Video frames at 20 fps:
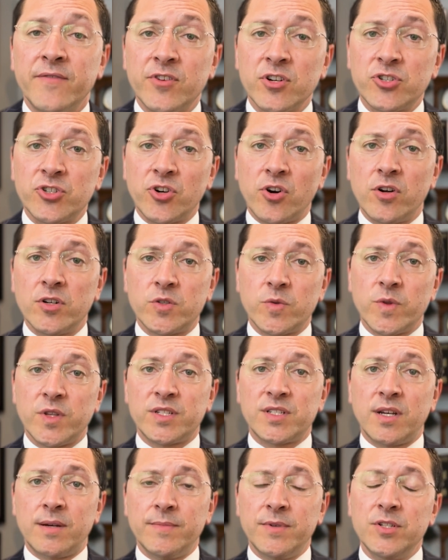you're charged with a
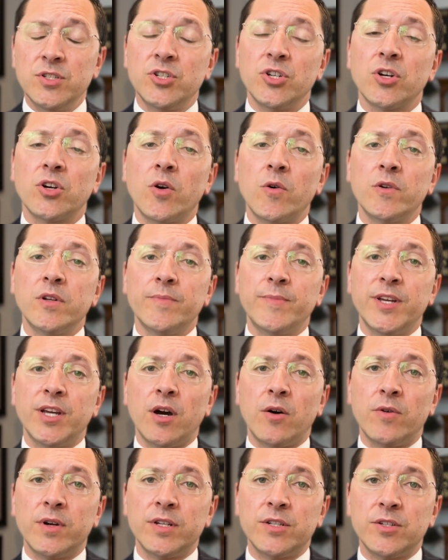summons, you're going to be
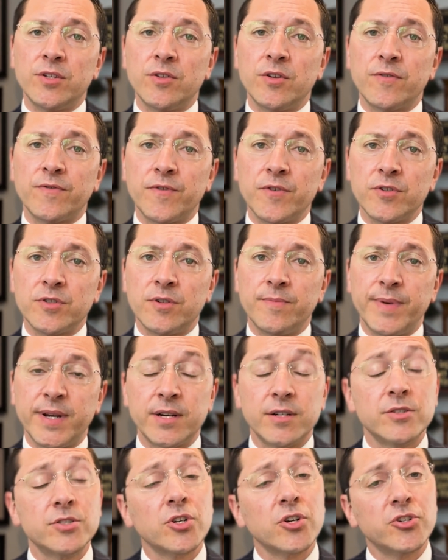going to your first
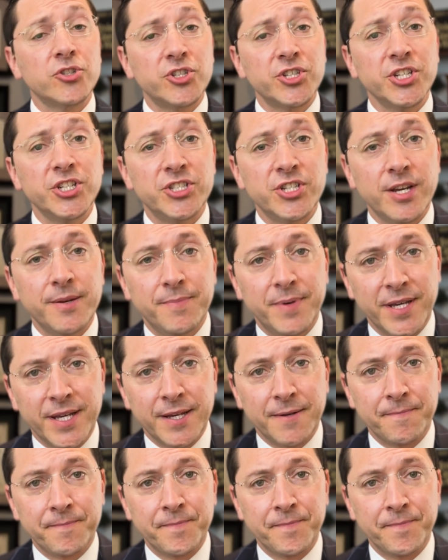appearance or CJP.